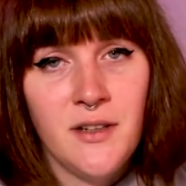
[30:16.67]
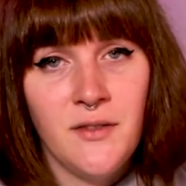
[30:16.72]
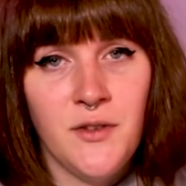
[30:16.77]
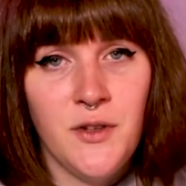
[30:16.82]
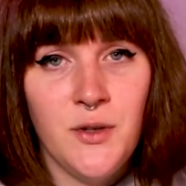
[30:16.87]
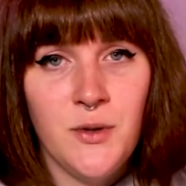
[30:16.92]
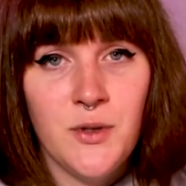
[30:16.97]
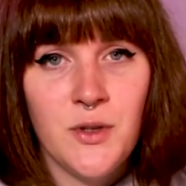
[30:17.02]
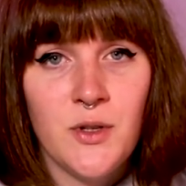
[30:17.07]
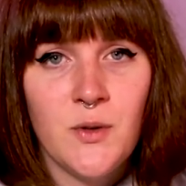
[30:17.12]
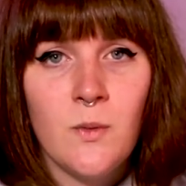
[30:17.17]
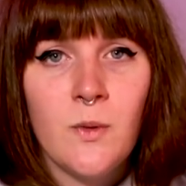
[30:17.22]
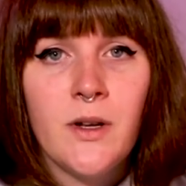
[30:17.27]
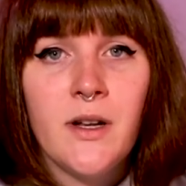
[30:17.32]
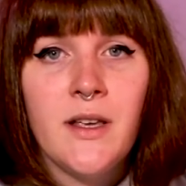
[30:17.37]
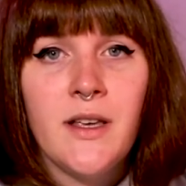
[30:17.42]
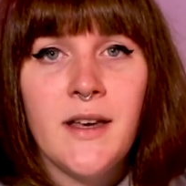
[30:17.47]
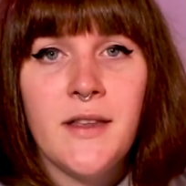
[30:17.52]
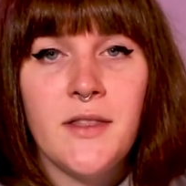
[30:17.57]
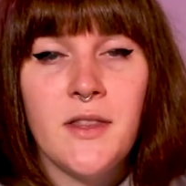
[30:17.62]
if you just
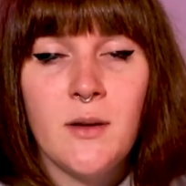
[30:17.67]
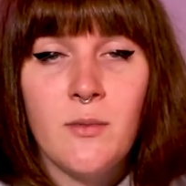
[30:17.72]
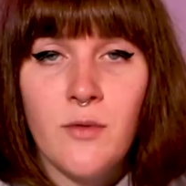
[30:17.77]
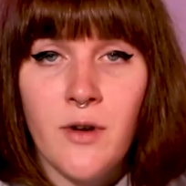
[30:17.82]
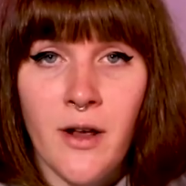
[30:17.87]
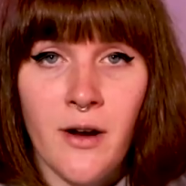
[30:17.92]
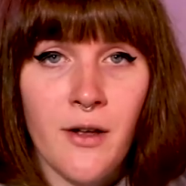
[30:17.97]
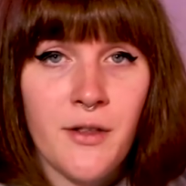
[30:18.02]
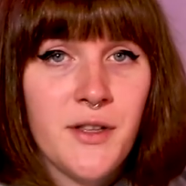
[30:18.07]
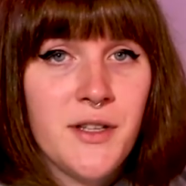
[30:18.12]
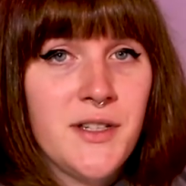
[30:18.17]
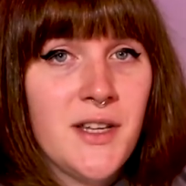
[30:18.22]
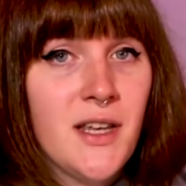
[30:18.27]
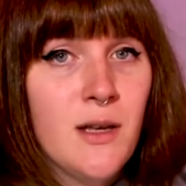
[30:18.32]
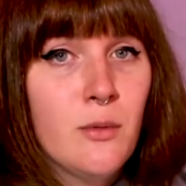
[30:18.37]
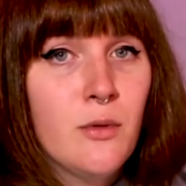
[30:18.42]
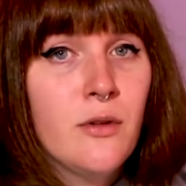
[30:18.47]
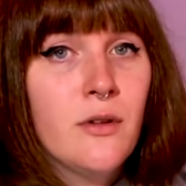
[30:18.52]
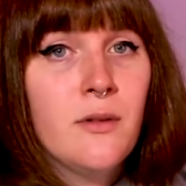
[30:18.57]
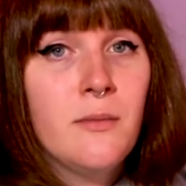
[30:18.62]
want to get them right on the
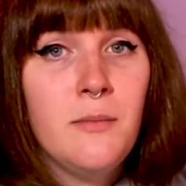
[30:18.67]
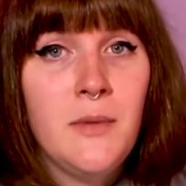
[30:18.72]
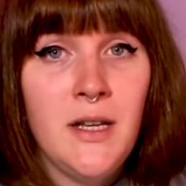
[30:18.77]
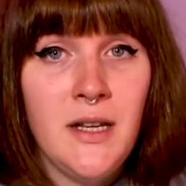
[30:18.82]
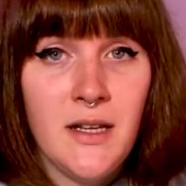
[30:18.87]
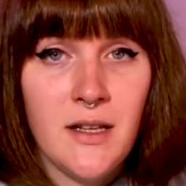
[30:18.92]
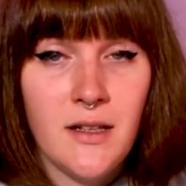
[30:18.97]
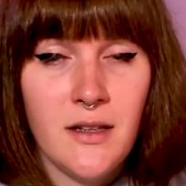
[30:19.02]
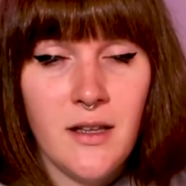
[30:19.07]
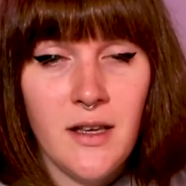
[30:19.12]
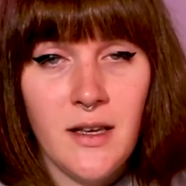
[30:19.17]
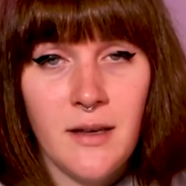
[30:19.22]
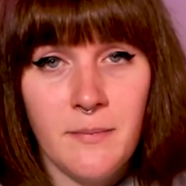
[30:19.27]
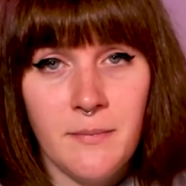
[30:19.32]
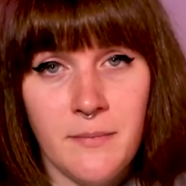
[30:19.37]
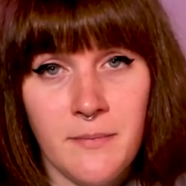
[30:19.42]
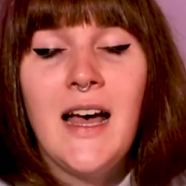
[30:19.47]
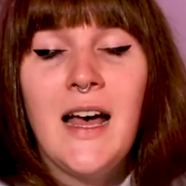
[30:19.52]
table immediately.